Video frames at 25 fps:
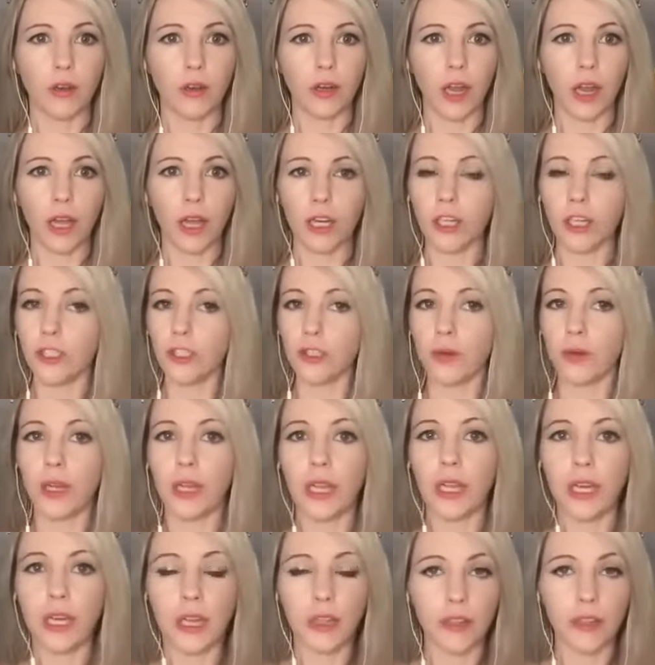kind of
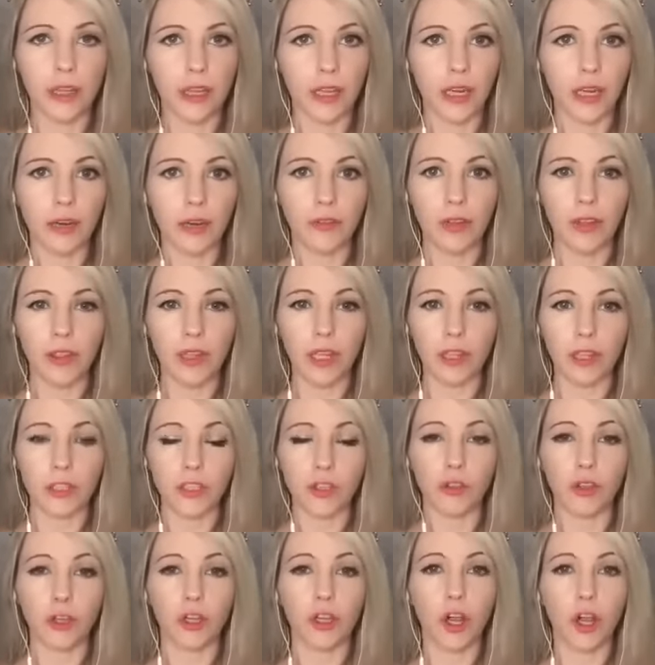doing anything and everything.
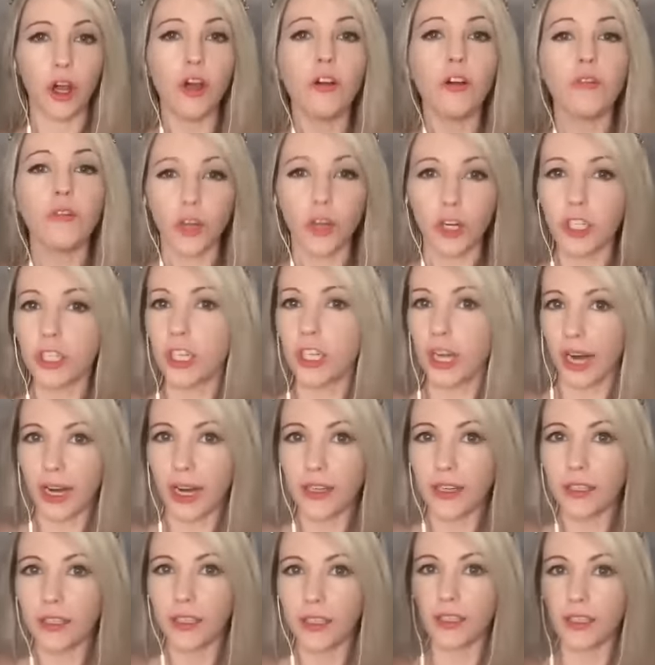So the covert
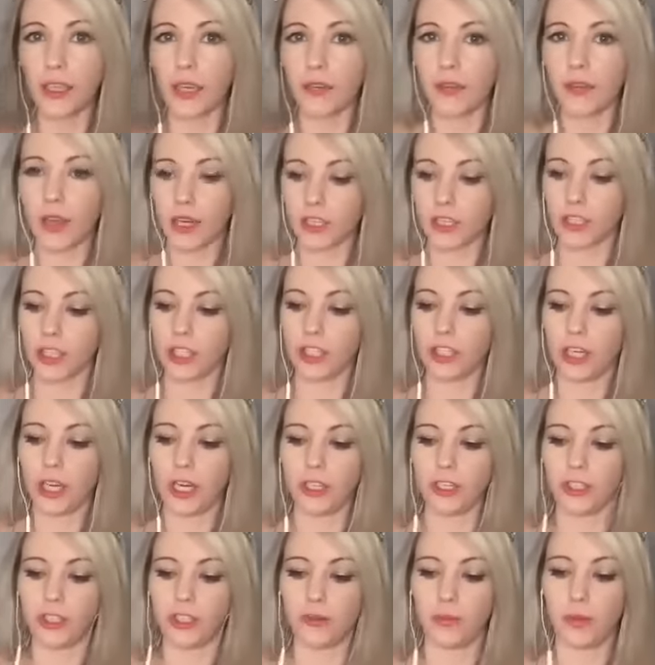tactics have actually
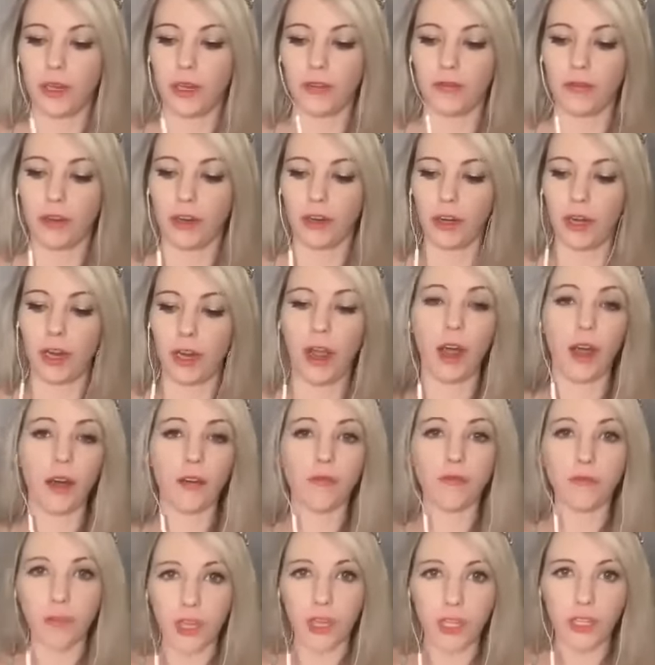changed to being very
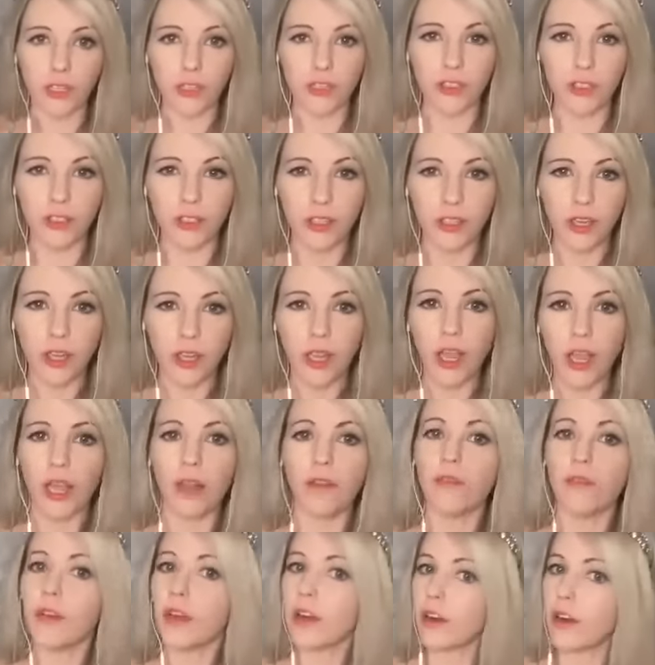obvious
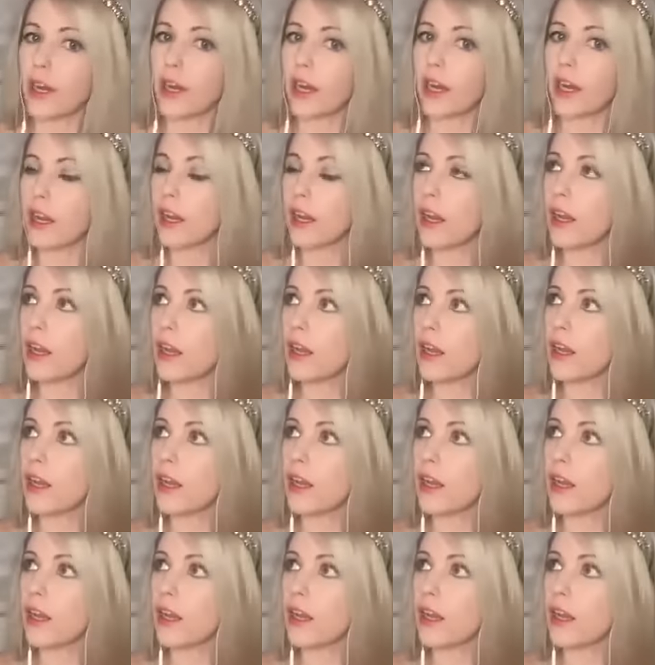and very,